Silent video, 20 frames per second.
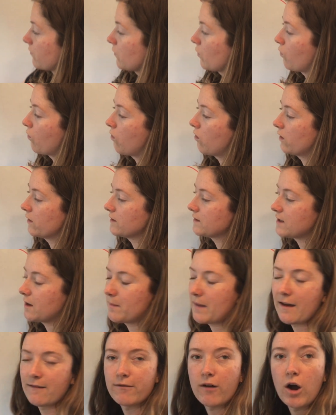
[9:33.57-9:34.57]
Or some
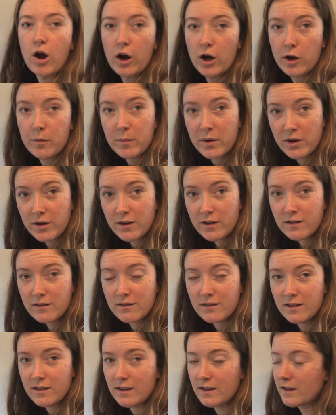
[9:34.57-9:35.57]
have armor.
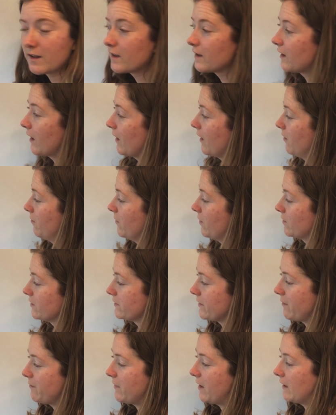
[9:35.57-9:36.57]
There's
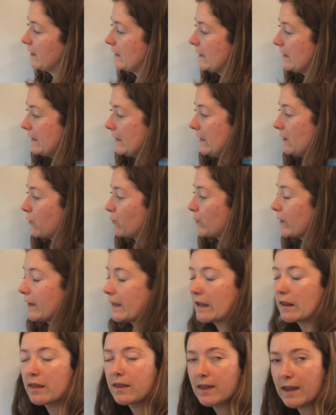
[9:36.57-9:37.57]
some that need a
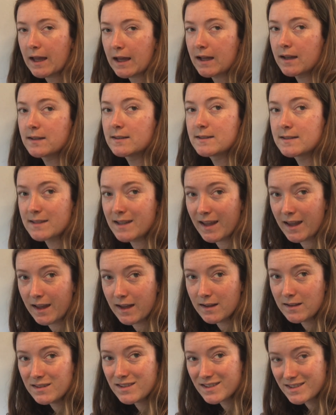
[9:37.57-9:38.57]
really thick skin
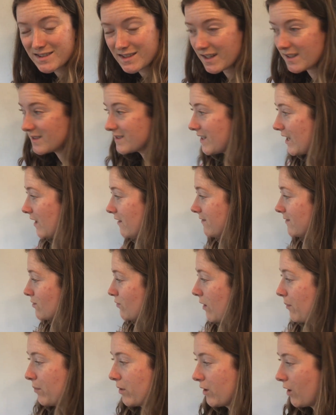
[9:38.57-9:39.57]
to stay safe, so
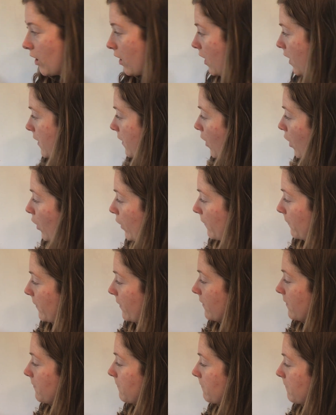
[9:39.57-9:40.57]
I'll put an
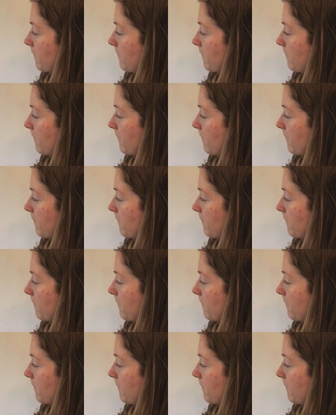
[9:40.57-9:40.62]
armor.